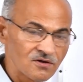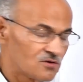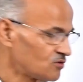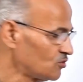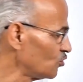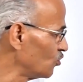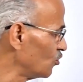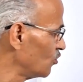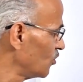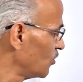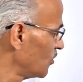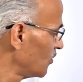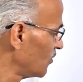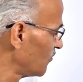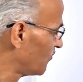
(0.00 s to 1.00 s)
to
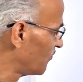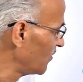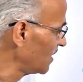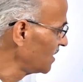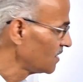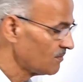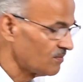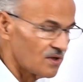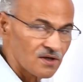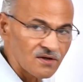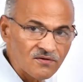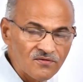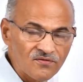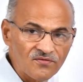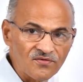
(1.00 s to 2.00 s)
flee away
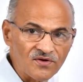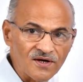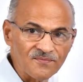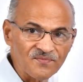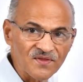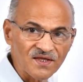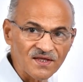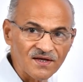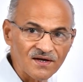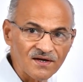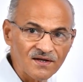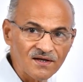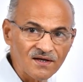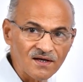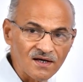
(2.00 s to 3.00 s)
from there,
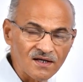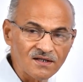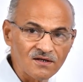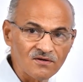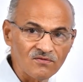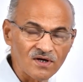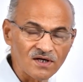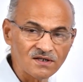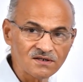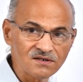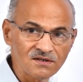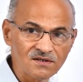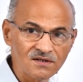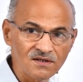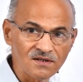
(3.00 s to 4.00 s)
otherwise
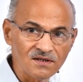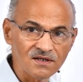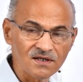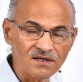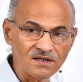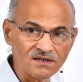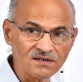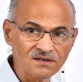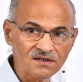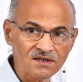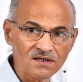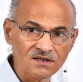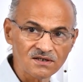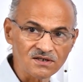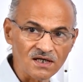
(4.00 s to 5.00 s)
there is
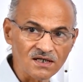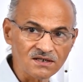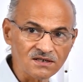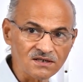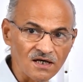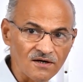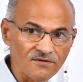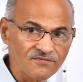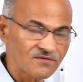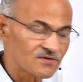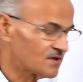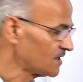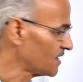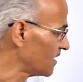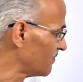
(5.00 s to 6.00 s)
chance of
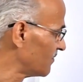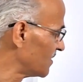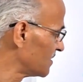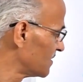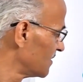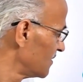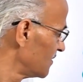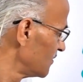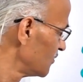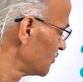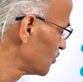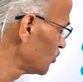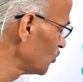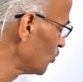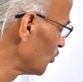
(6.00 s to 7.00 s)
damage.
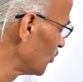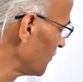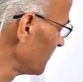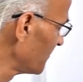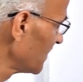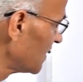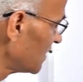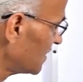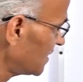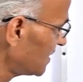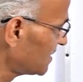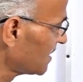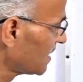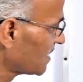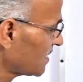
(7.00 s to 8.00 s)
So
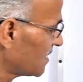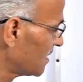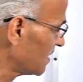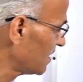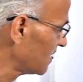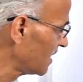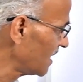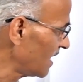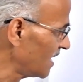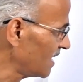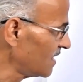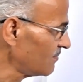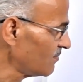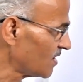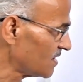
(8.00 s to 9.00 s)
these are the
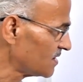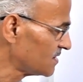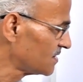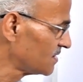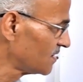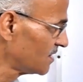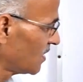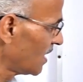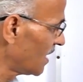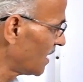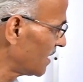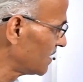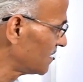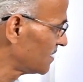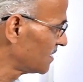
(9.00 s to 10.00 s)
animals,
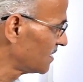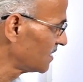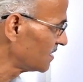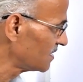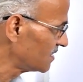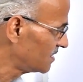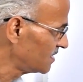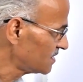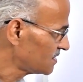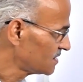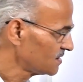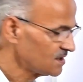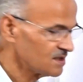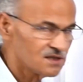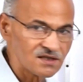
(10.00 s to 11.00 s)
and this
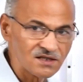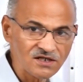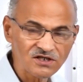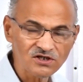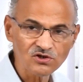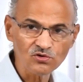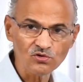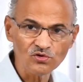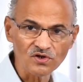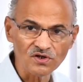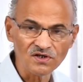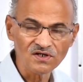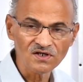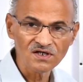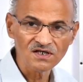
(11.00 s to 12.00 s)
story
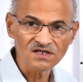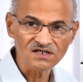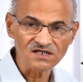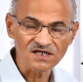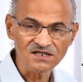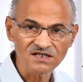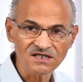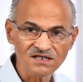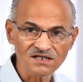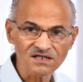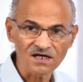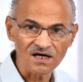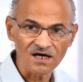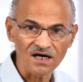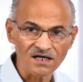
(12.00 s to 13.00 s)
suggests
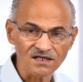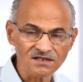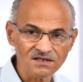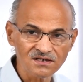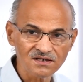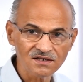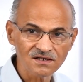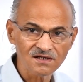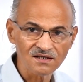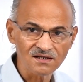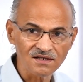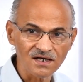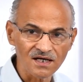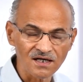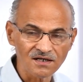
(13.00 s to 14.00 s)
us
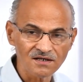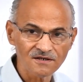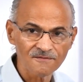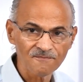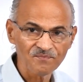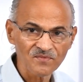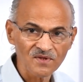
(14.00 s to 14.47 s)
that